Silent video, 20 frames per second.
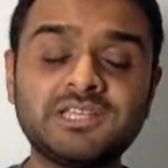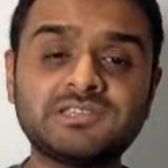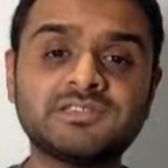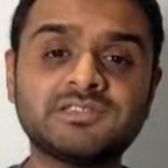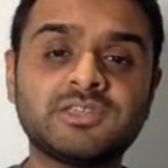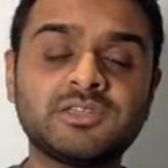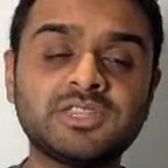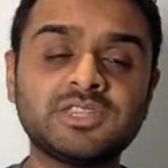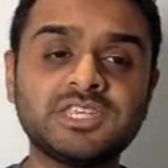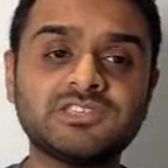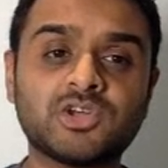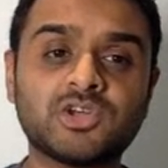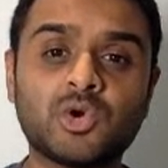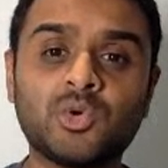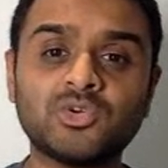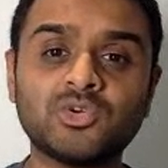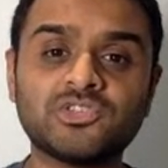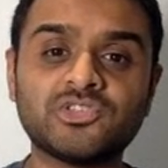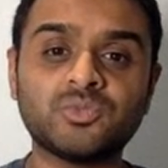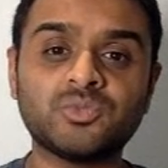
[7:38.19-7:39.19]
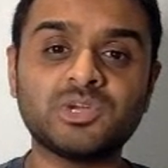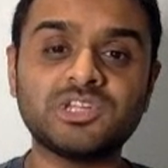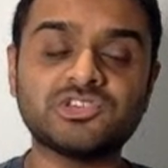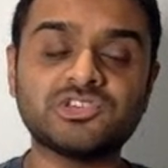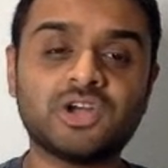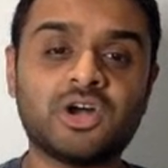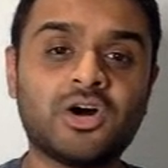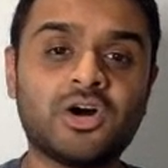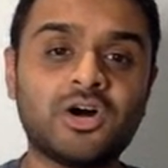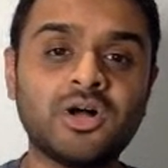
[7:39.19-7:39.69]
So these are courses which
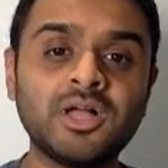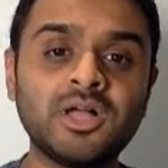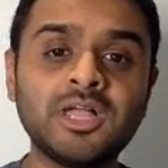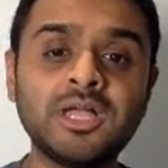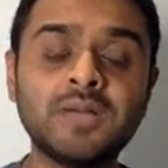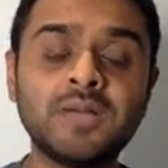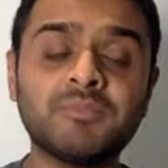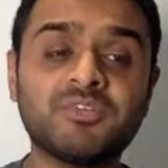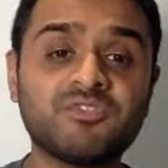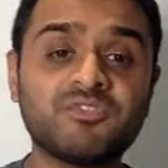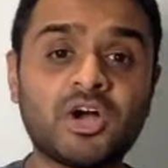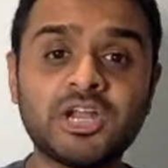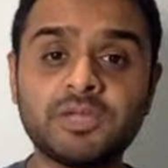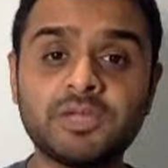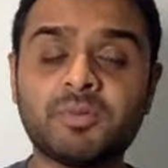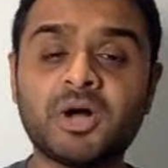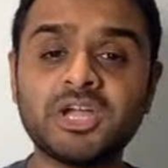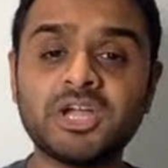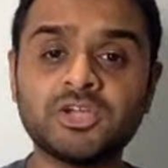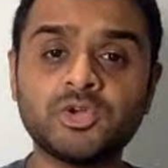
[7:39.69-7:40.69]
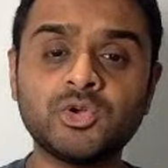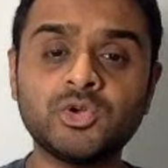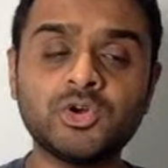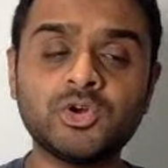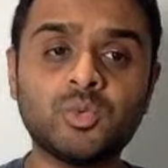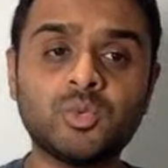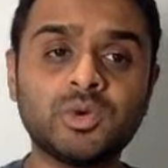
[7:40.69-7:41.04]
are provided by Google,